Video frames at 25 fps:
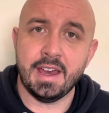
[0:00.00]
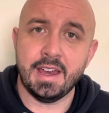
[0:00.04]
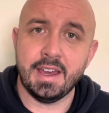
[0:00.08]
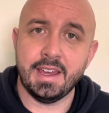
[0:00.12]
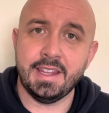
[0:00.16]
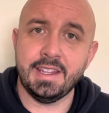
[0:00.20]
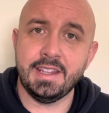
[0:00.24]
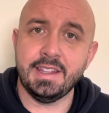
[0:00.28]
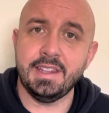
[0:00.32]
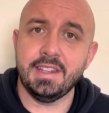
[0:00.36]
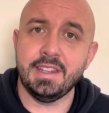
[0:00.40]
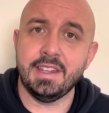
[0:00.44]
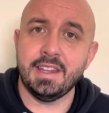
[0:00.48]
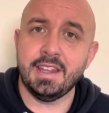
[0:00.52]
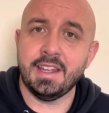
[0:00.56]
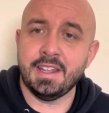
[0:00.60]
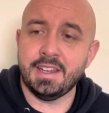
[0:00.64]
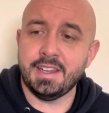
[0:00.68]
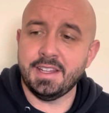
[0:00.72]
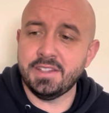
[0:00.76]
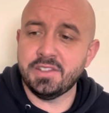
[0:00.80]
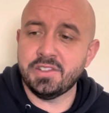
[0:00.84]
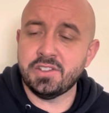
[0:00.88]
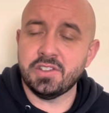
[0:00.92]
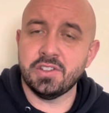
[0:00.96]
In an
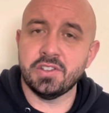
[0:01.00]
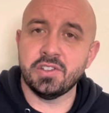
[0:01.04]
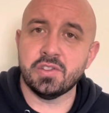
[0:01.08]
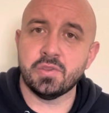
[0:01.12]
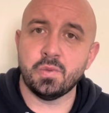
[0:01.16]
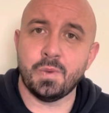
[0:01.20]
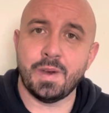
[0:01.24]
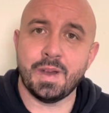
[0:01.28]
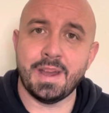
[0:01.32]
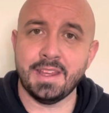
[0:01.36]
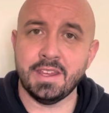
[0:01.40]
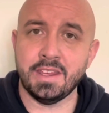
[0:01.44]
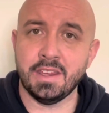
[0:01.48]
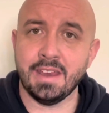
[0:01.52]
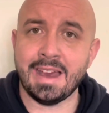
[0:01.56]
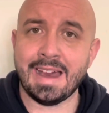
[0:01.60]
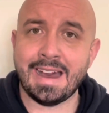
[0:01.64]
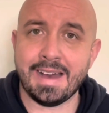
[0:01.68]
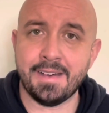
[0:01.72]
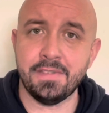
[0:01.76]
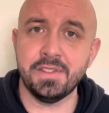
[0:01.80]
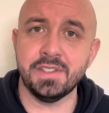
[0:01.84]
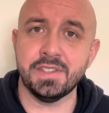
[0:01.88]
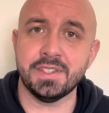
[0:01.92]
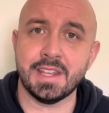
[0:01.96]
instance where you
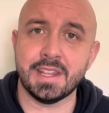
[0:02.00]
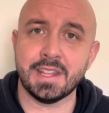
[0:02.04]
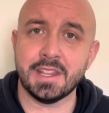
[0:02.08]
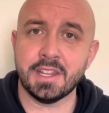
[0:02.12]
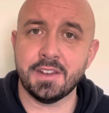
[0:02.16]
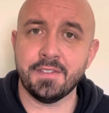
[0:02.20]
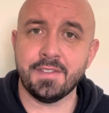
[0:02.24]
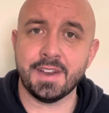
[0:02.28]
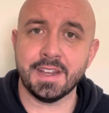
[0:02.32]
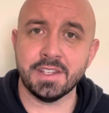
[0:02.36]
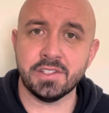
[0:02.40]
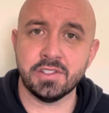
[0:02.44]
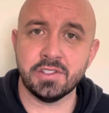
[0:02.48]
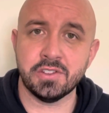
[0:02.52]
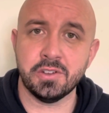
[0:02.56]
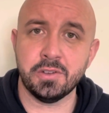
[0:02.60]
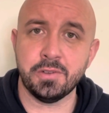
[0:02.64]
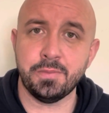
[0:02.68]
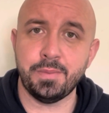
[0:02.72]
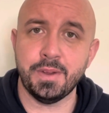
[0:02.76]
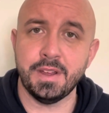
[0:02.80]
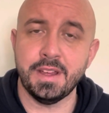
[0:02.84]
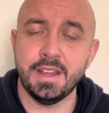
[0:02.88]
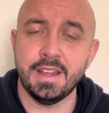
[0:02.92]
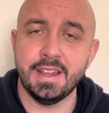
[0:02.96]
haven't set the devices
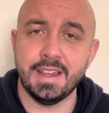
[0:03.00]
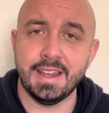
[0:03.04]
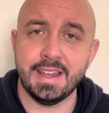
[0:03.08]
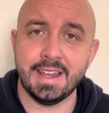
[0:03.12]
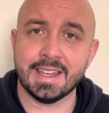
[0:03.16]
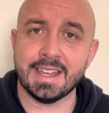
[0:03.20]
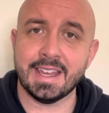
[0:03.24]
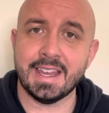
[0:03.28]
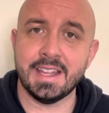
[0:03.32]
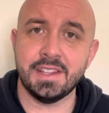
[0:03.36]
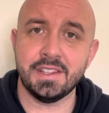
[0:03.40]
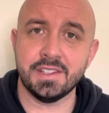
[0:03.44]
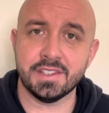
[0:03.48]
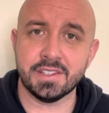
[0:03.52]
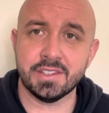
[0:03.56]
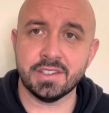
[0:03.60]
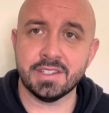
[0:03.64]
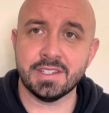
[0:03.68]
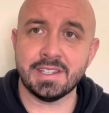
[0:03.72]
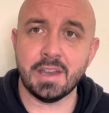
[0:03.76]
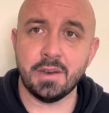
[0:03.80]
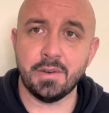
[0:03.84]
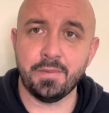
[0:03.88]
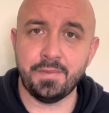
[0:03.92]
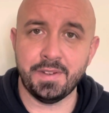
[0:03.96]
up, again, there's a
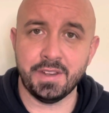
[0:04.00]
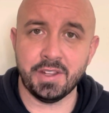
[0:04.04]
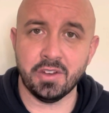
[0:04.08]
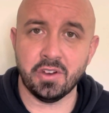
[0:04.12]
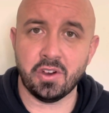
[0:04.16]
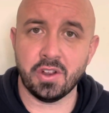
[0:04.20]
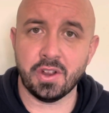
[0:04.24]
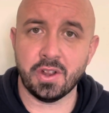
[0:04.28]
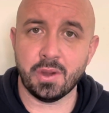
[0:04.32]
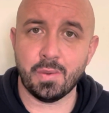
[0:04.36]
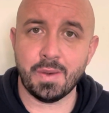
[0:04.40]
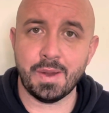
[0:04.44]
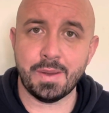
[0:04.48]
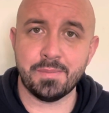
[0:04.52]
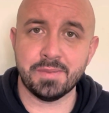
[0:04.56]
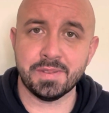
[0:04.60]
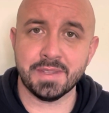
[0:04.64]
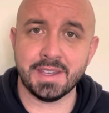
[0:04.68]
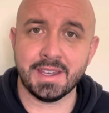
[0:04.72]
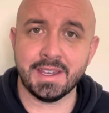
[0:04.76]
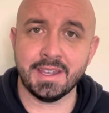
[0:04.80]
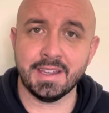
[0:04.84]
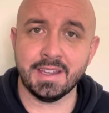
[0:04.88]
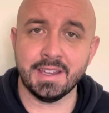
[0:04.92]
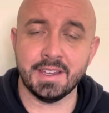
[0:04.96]
setup video on our
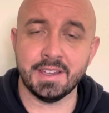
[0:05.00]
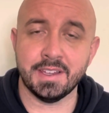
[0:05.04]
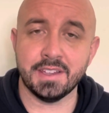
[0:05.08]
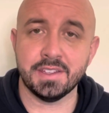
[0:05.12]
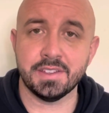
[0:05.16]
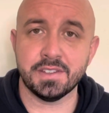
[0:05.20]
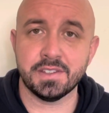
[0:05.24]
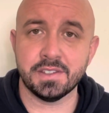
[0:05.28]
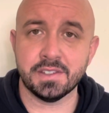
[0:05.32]
website at